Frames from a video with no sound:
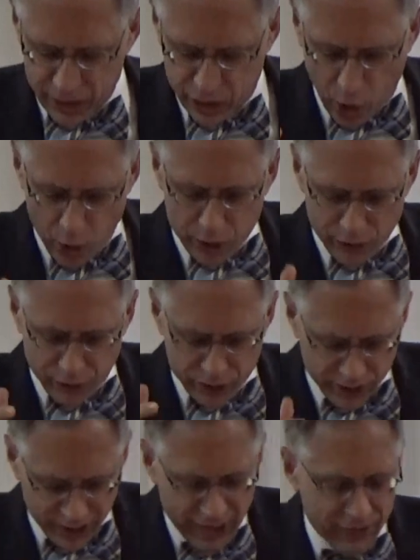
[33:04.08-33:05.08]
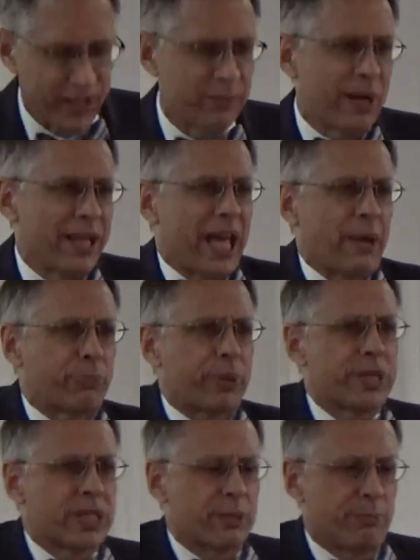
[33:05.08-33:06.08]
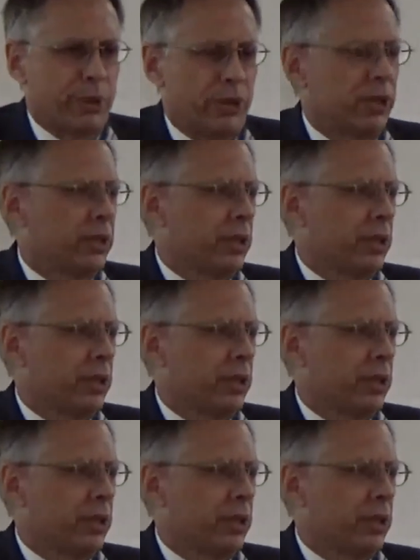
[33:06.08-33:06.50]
Joseph was living by that principle.